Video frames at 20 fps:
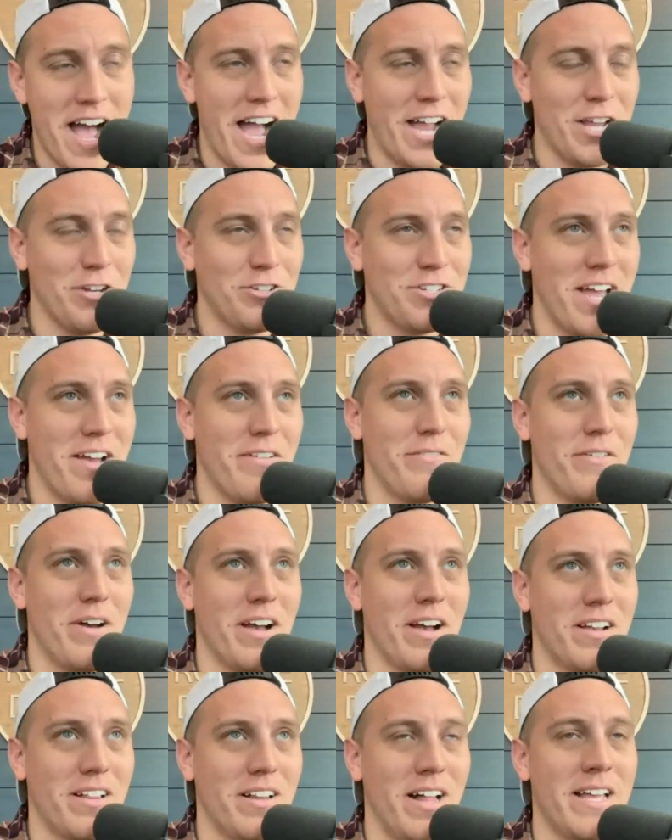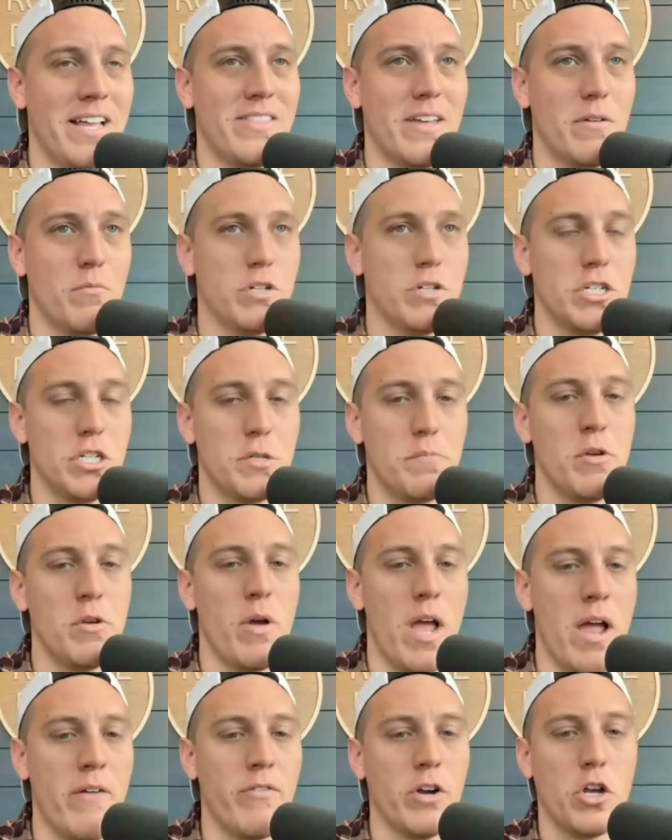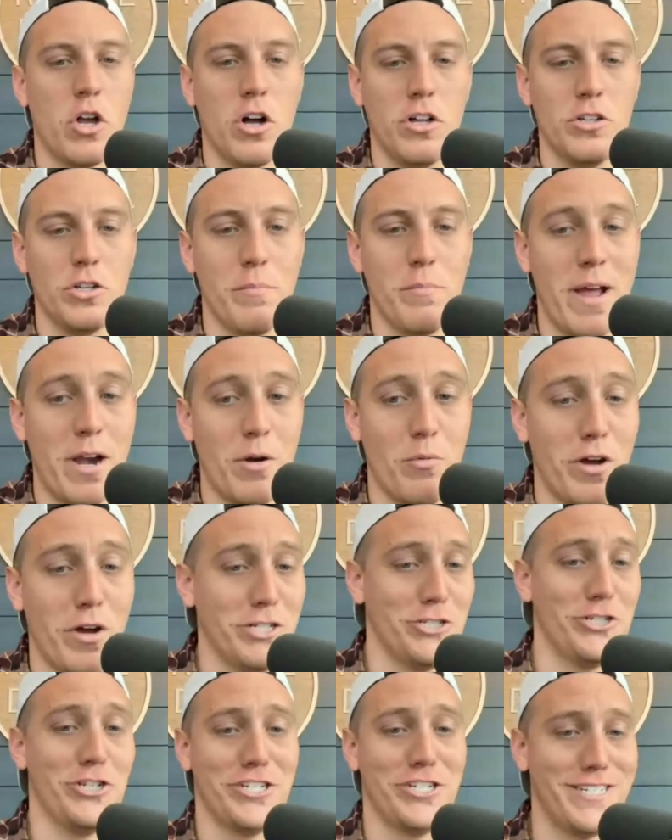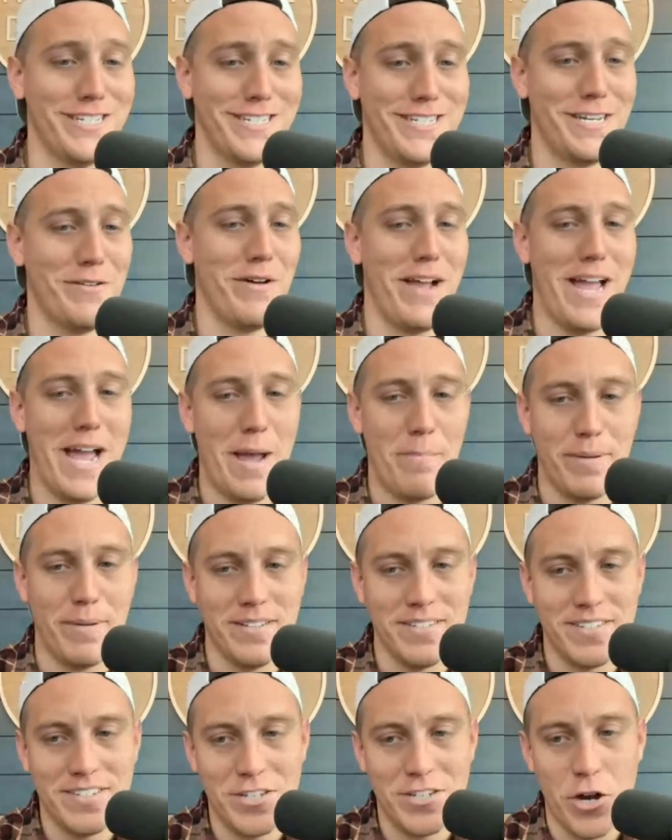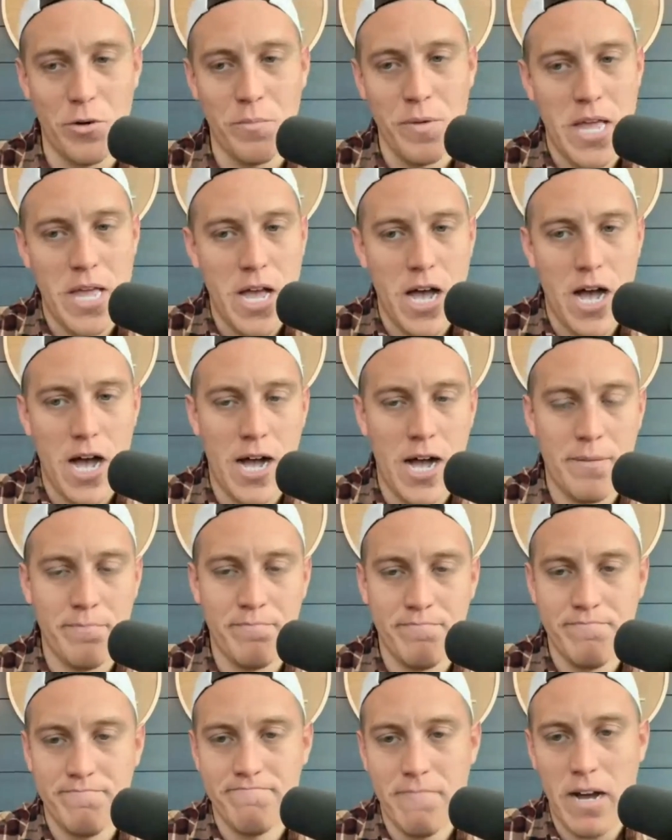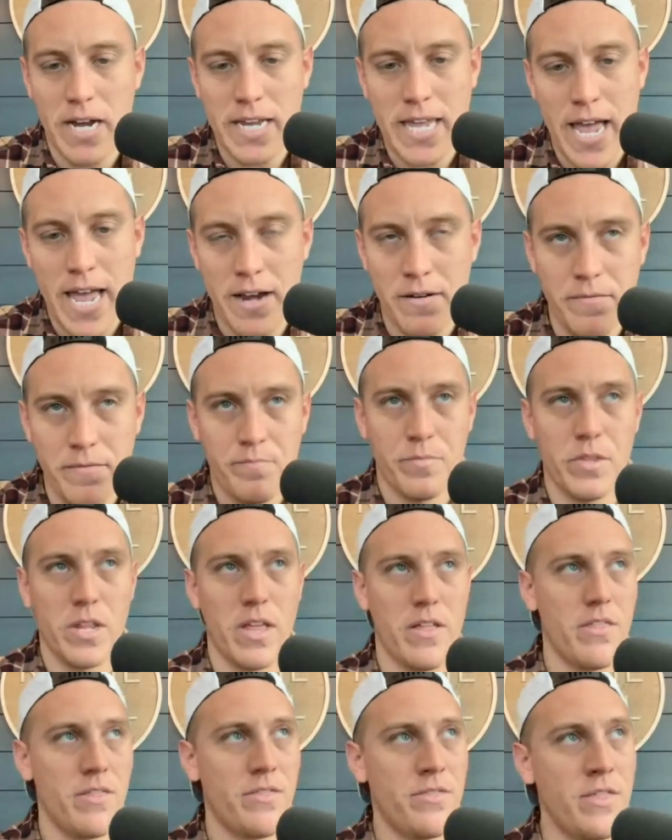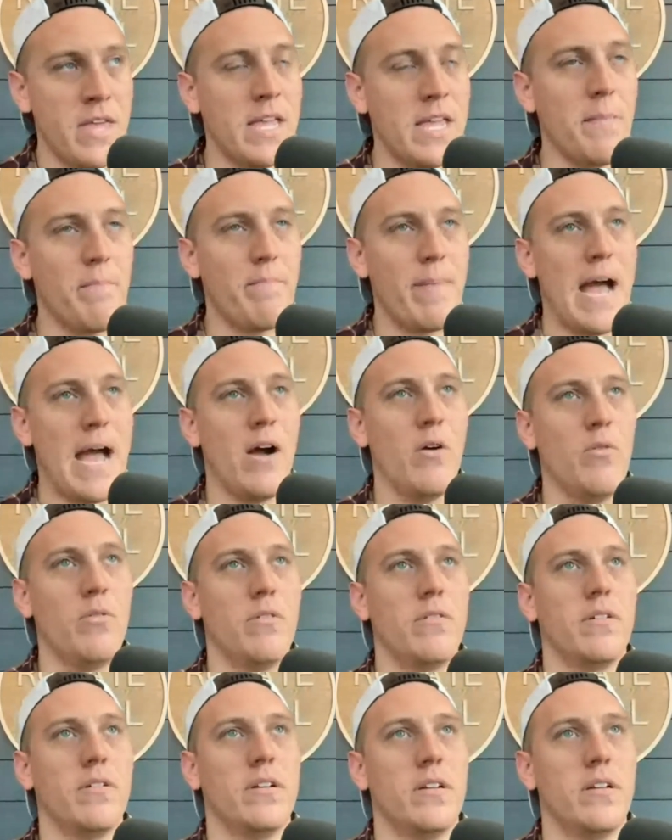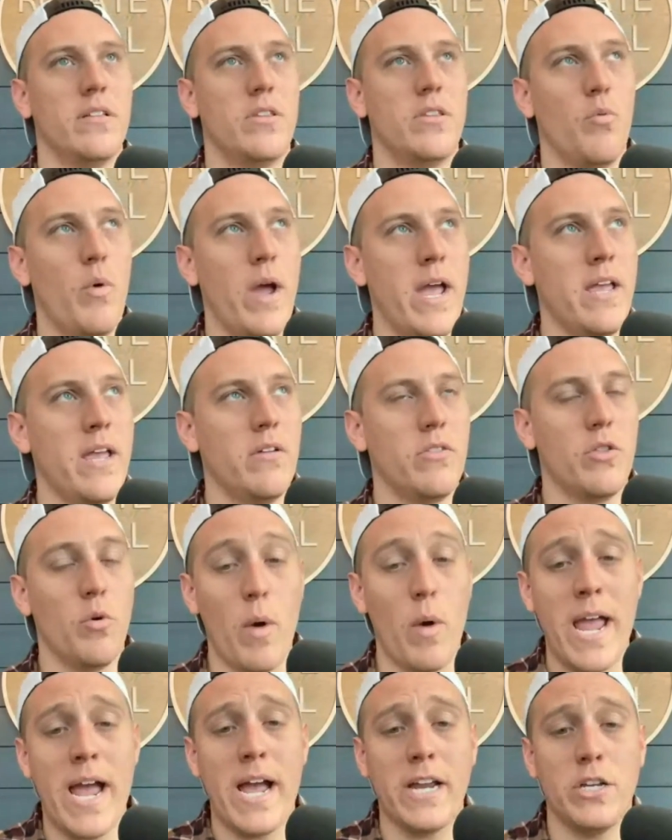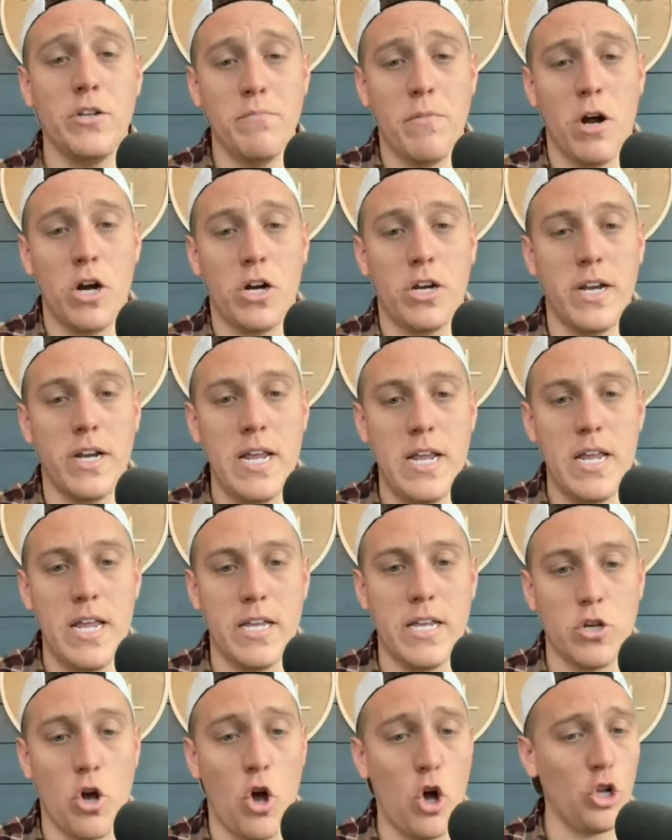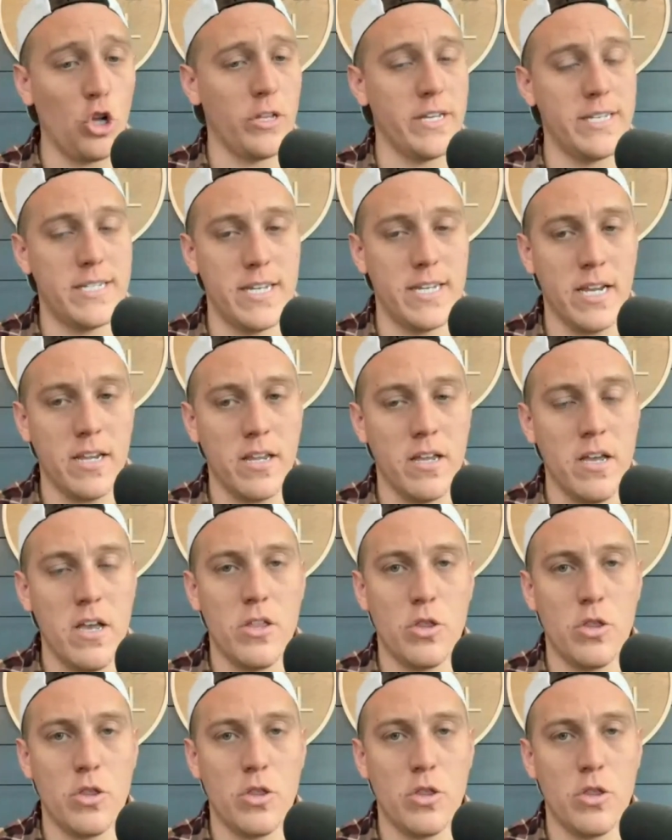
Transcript: I used to have a client that would dispute every call no matter what, just to see what happens. So again, think about the way I do marketing is holistic.